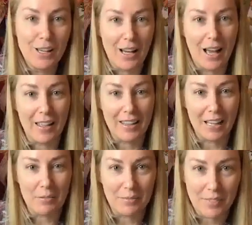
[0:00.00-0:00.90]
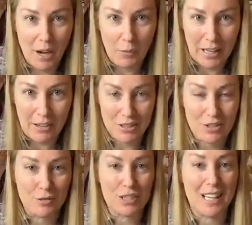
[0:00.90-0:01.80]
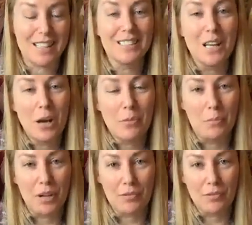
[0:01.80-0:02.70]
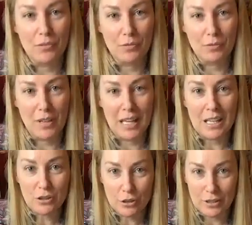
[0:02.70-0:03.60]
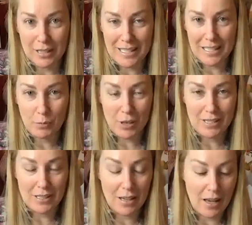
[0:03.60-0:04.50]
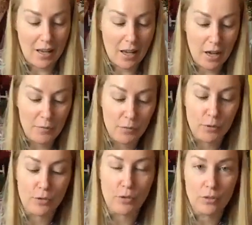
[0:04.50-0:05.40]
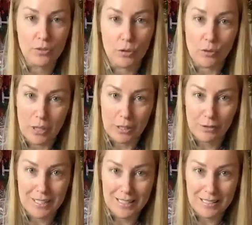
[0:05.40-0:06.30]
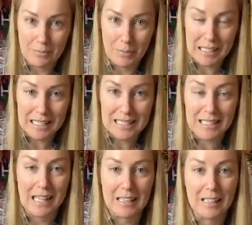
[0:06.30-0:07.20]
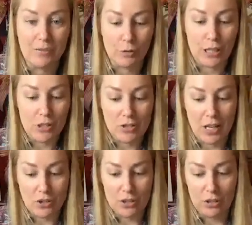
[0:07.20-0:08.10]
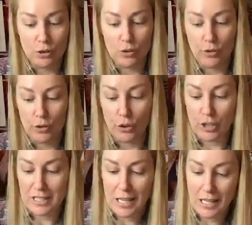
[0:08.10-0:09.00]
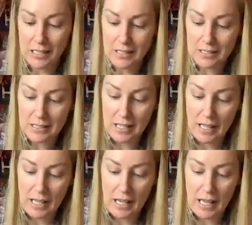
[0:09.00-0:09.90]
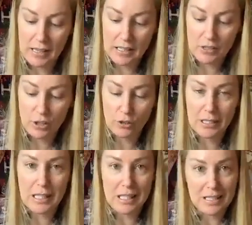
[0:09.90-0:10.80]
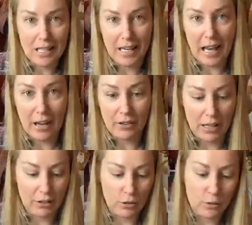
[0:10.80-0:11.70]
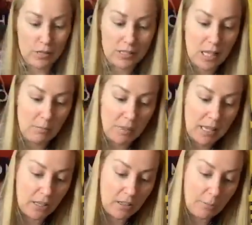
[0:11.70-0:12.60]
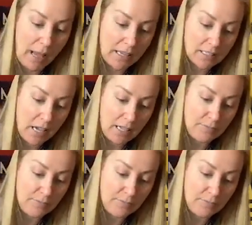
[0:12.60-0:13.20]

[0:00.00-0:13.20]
I think I went out just for a second, but heat your easy press up to 310 minutes, and then for each section do it for 30 seconds, and then turn it inside out and do the same thing on the back side.